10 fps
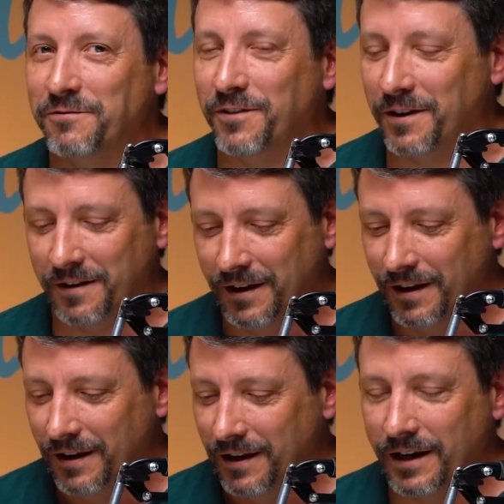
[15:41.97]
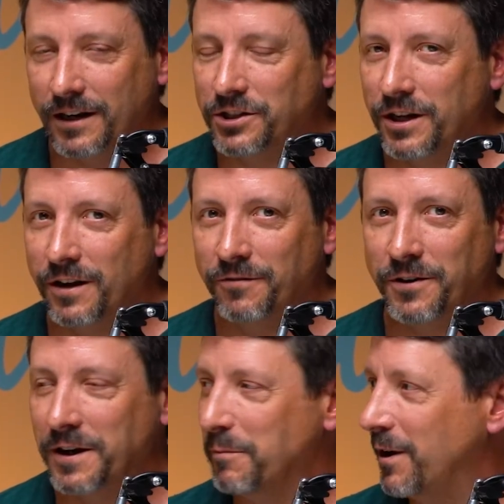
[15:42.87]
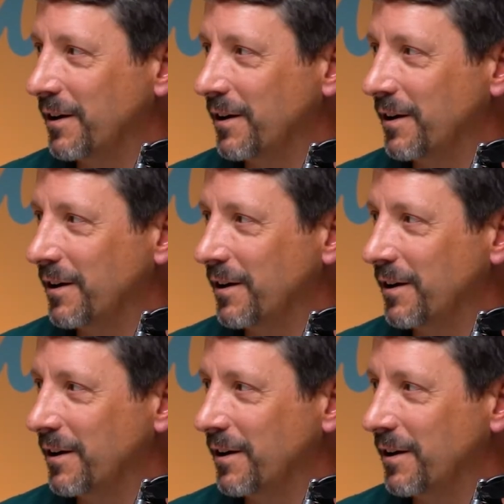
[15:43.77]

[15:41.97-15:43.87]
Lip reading: fund, you got to shut off your email,